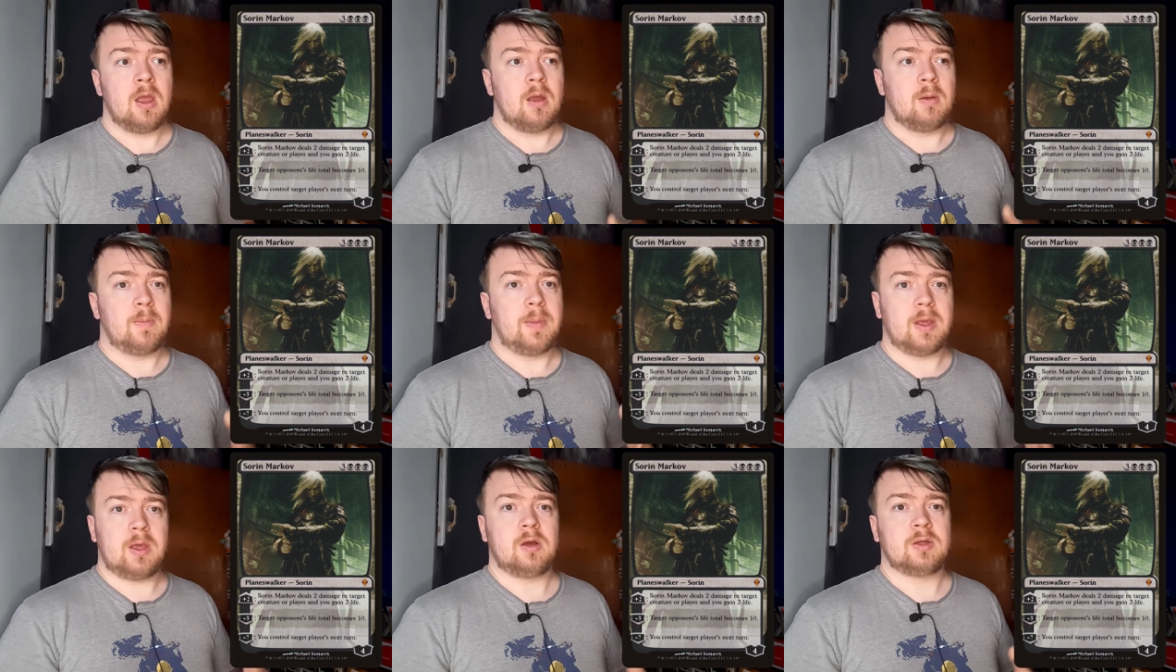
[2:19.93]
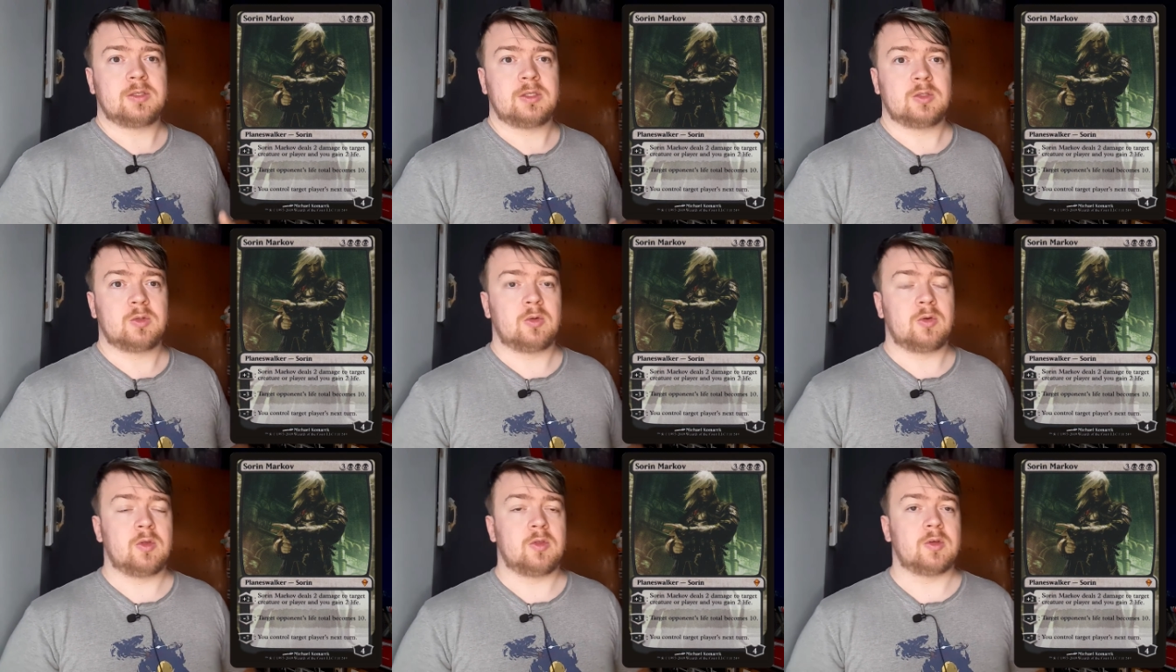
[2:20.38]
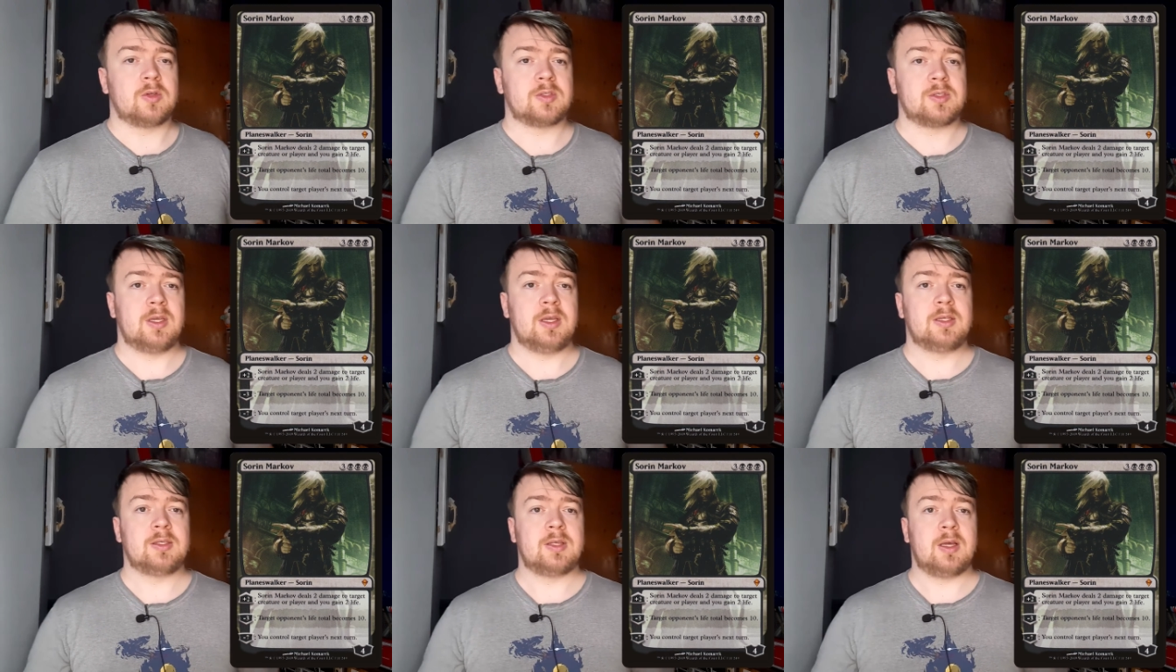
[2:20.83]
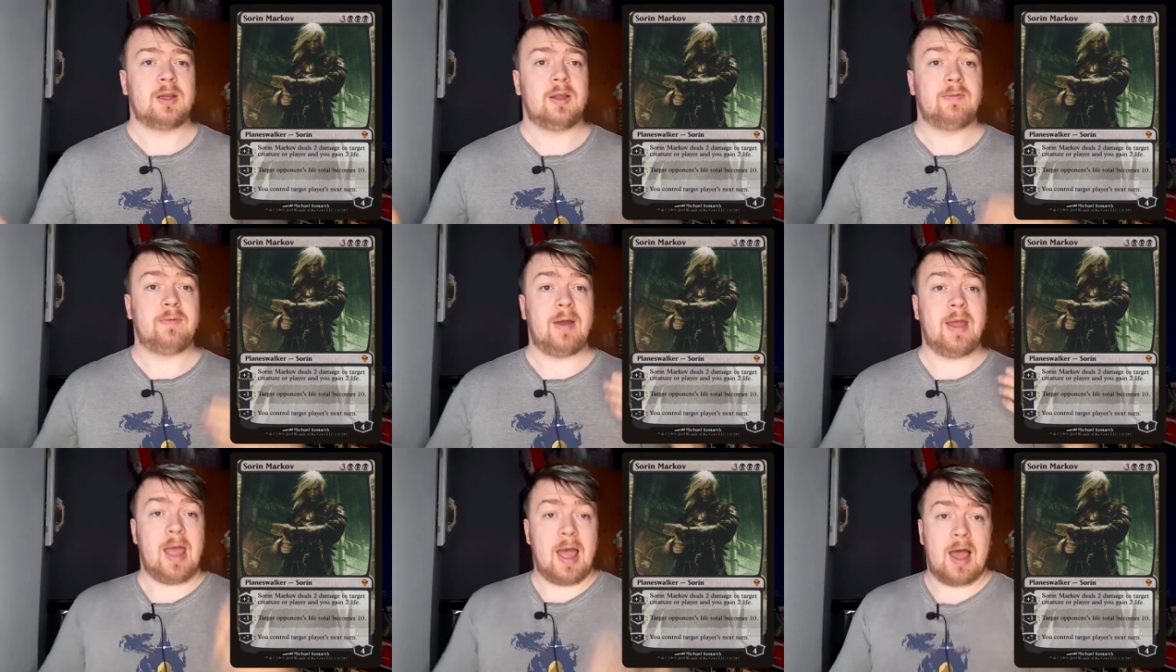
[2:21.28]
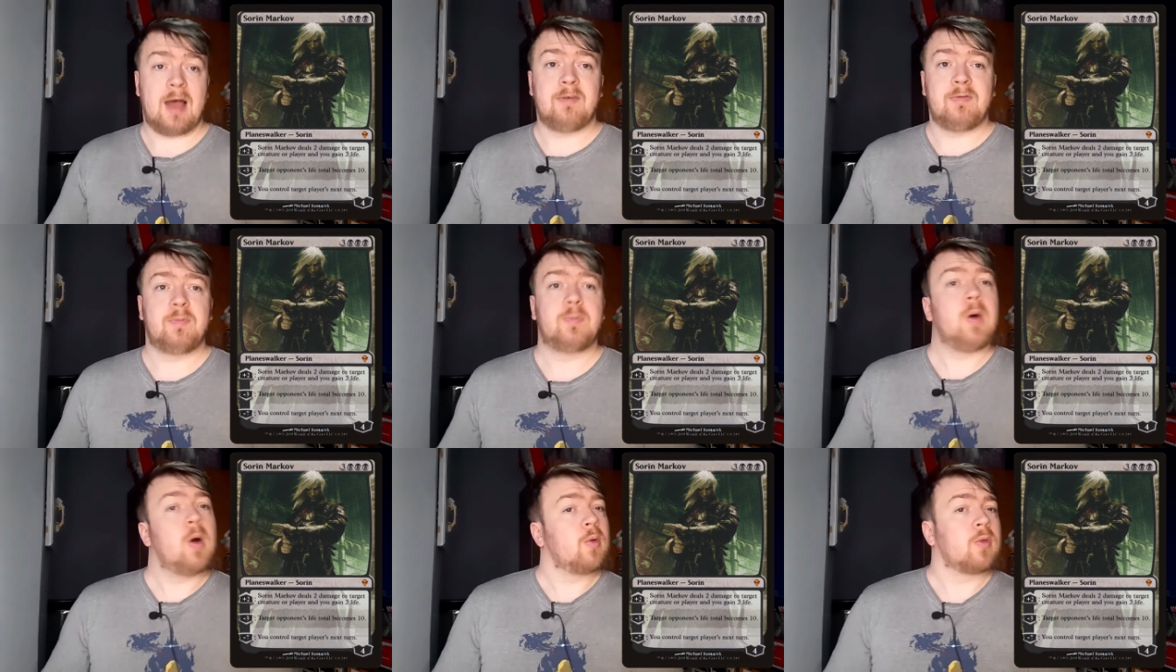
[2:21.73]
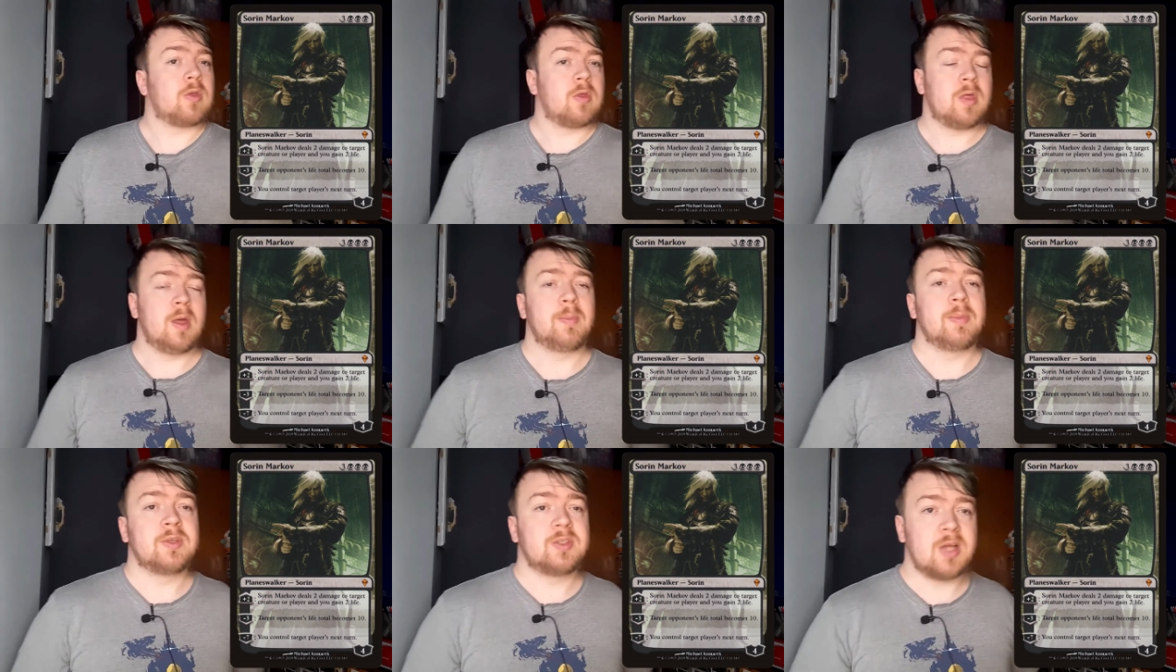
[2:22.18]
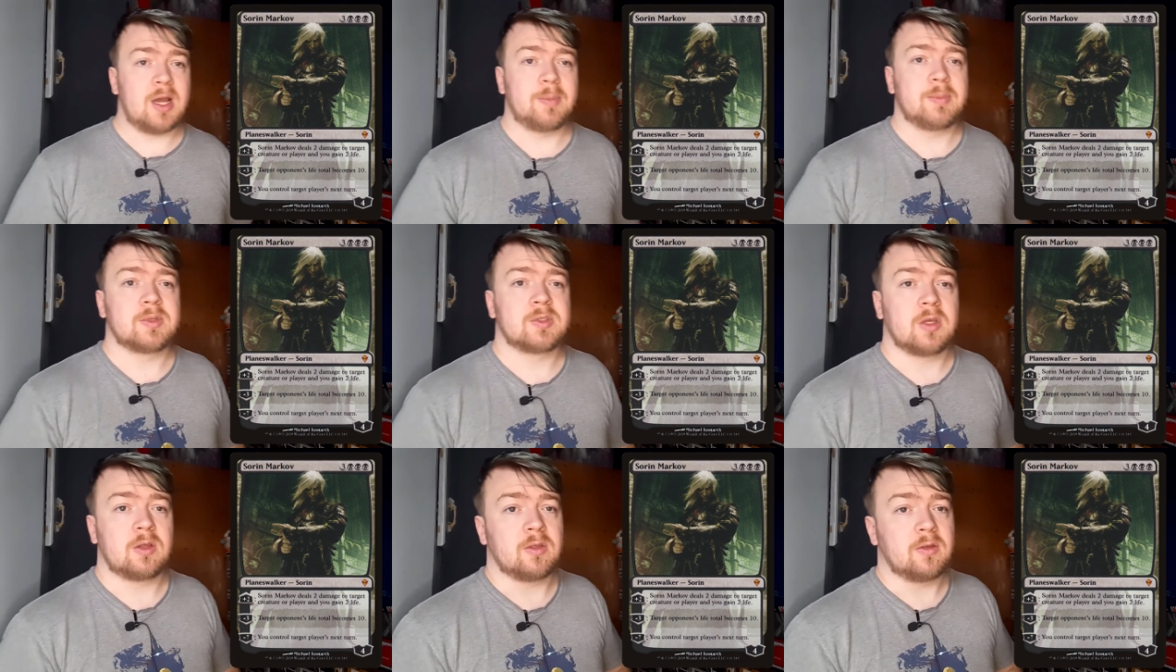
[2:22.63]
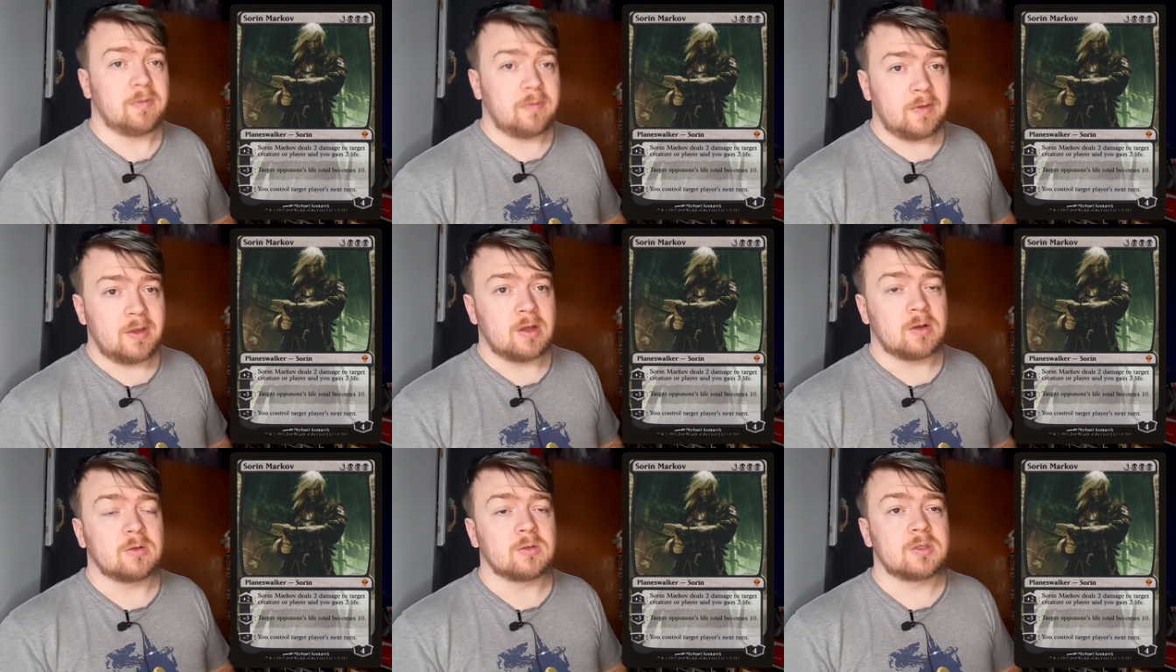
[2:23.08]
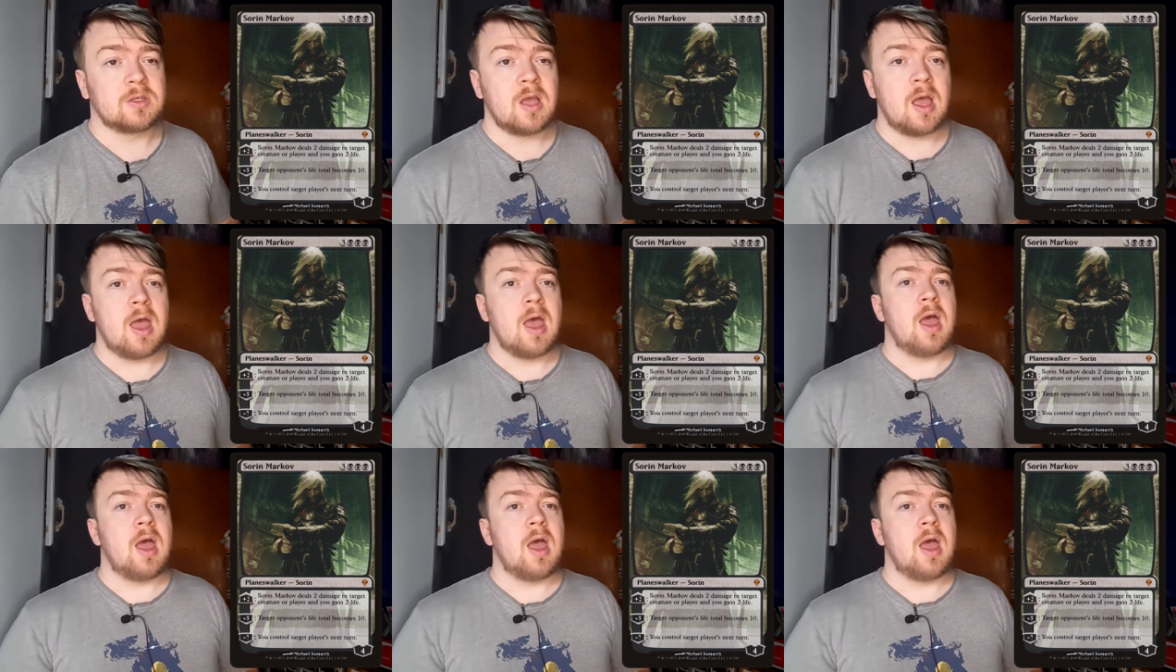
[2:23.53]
because it's one of those things that if I have both of them enchantments on the field,